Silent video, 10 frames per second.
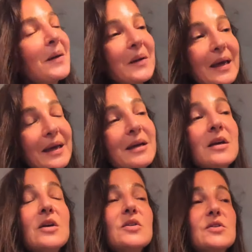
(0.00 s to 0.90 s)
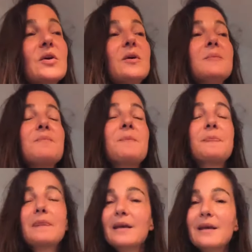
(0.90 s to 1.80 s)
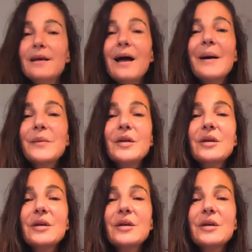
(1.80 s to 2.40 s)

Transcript: Okay, so I'm